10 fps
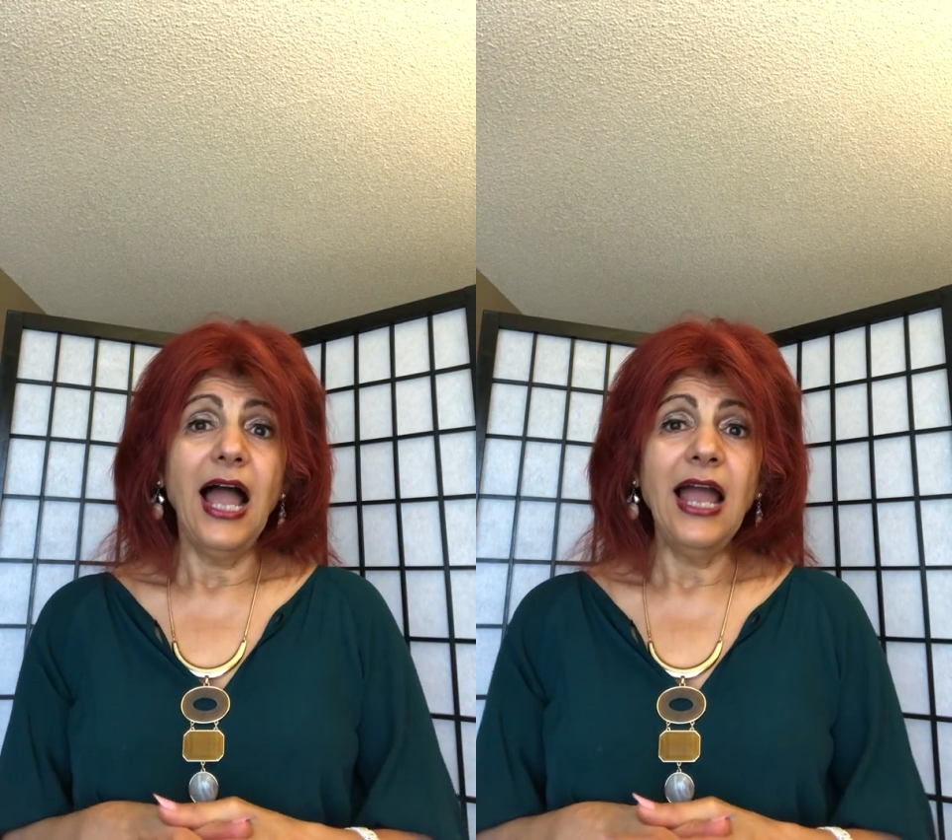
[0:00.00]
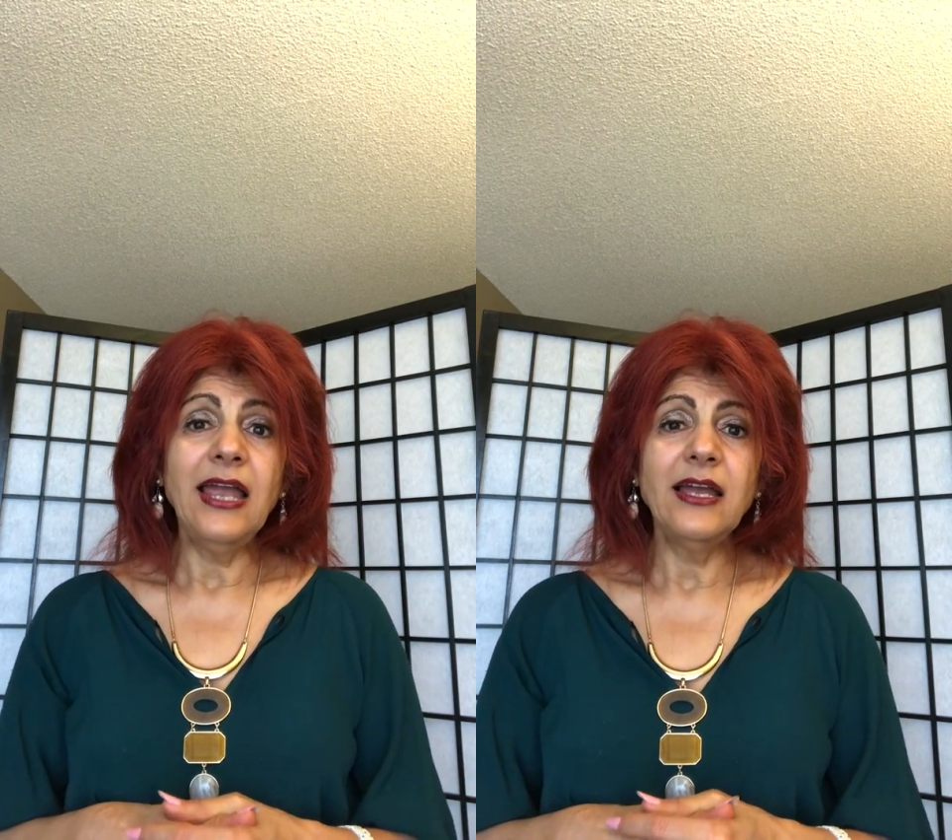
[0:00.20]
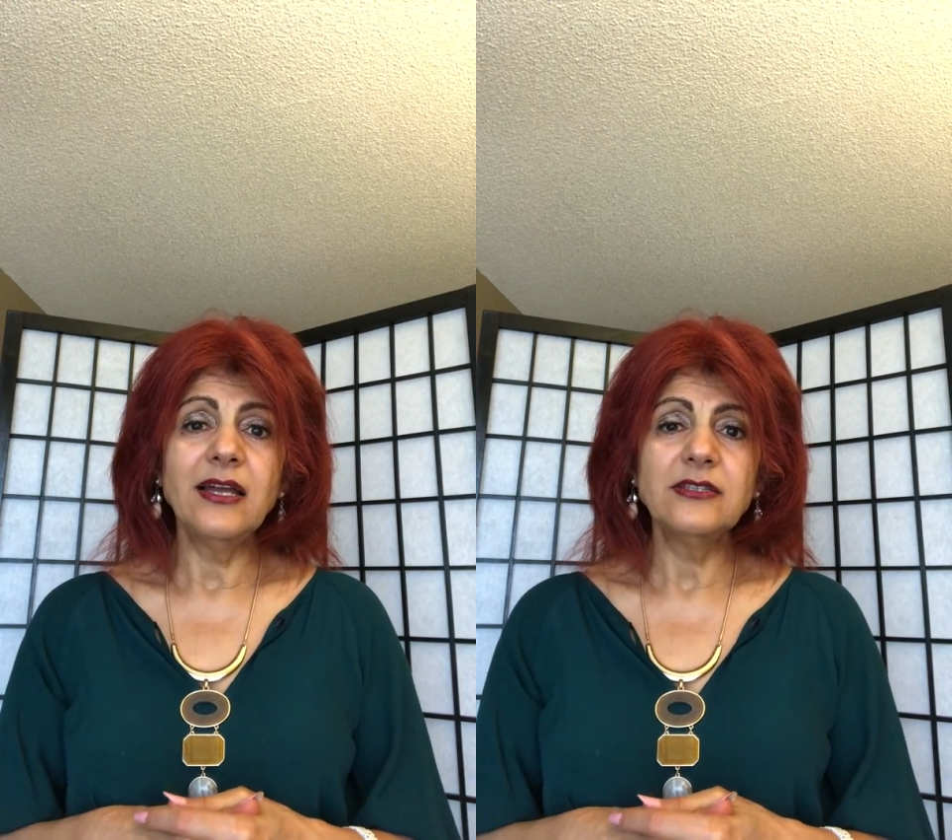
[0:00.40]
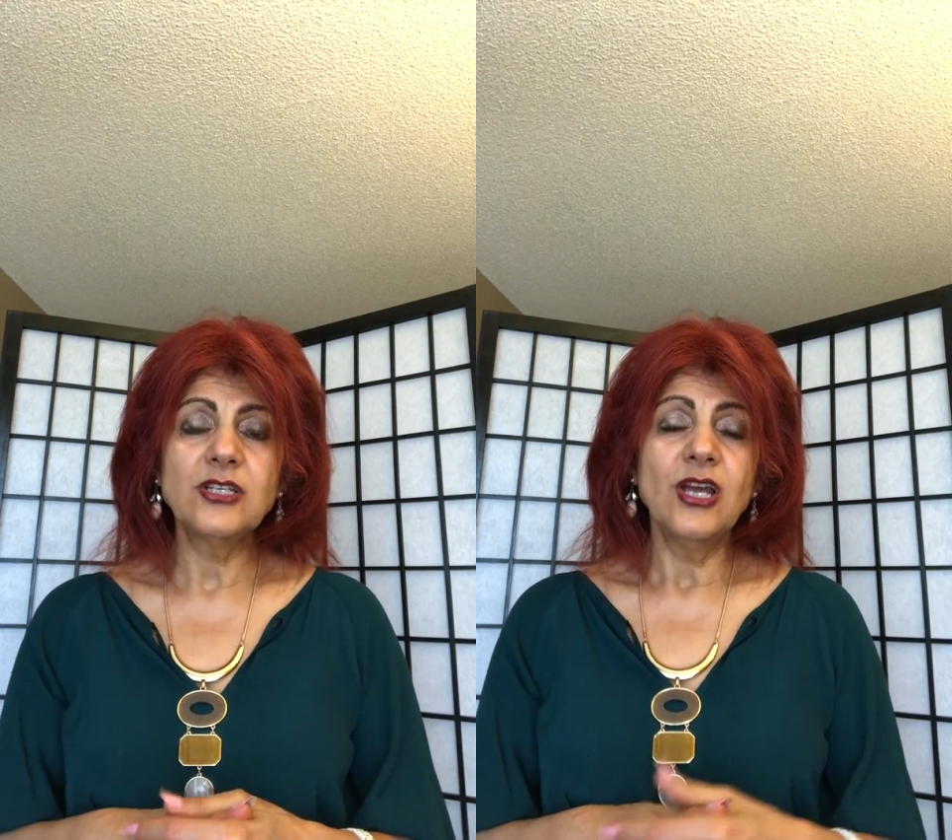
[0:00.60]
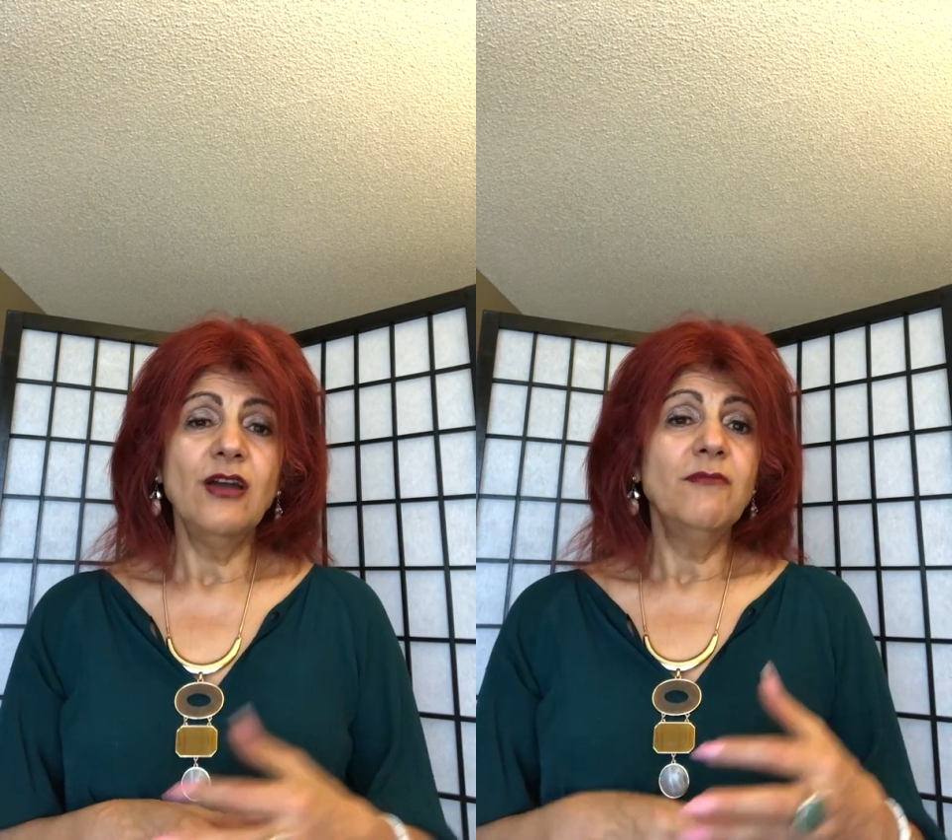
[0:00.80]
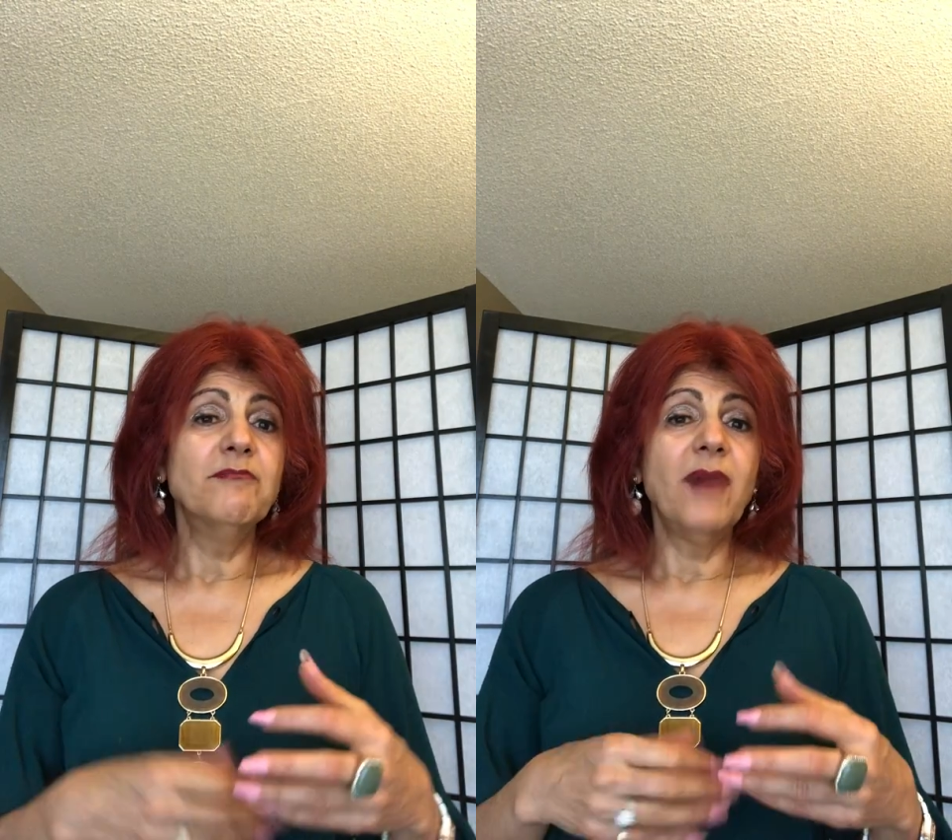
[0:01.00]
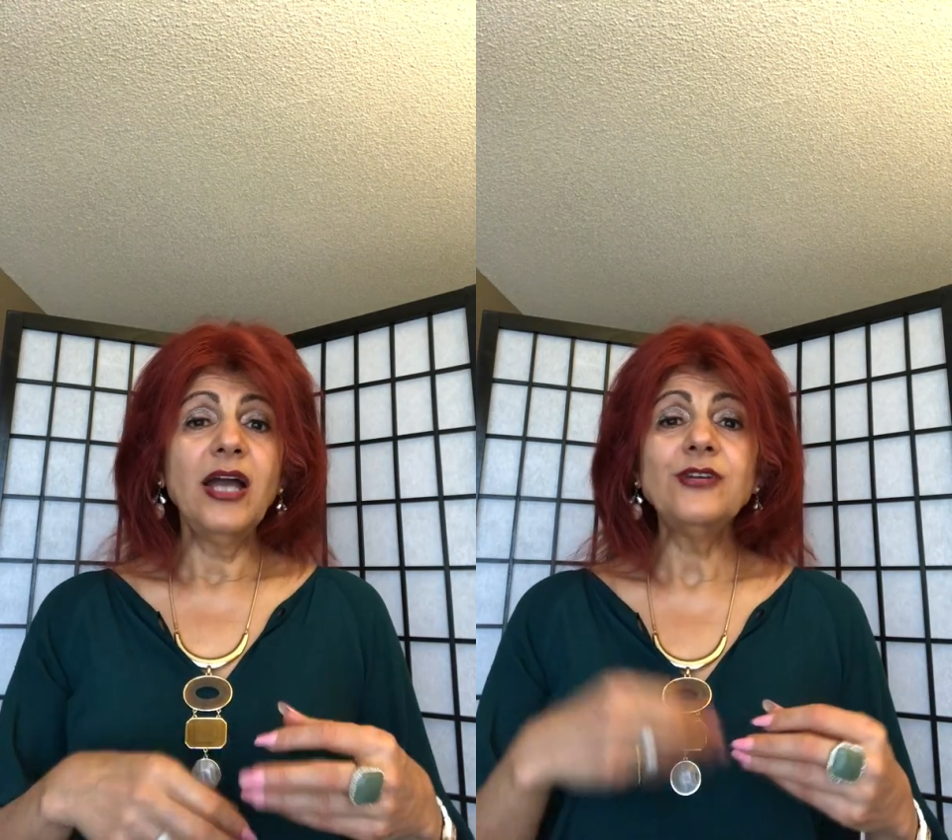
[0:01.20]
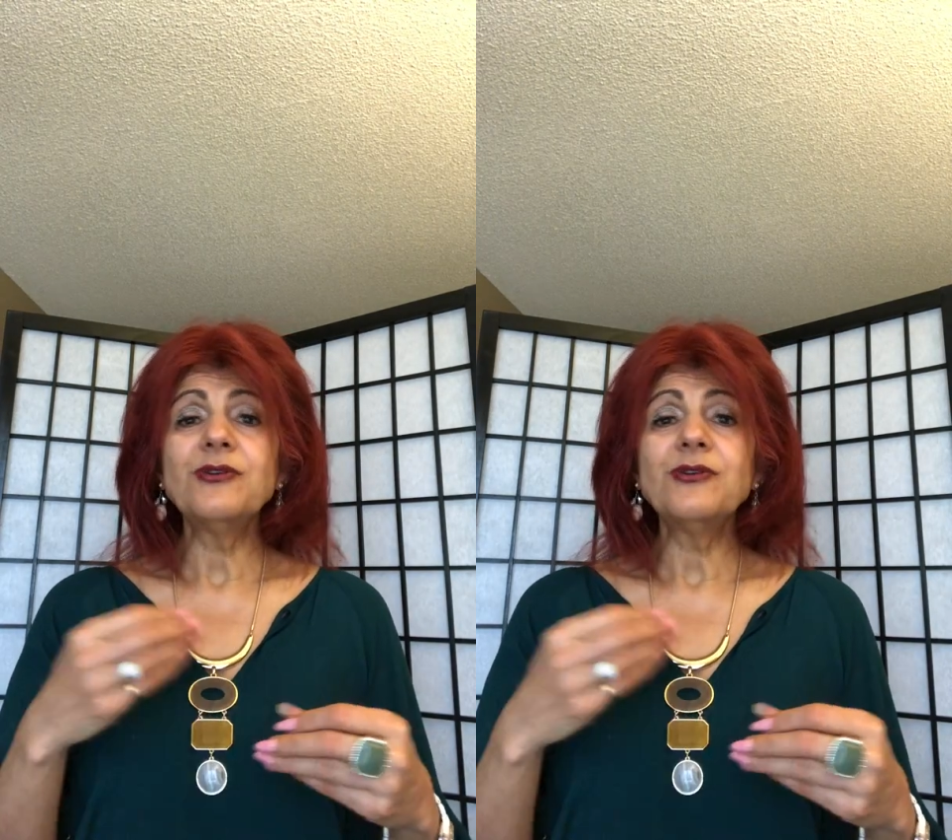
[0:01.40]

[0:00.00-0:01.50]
And my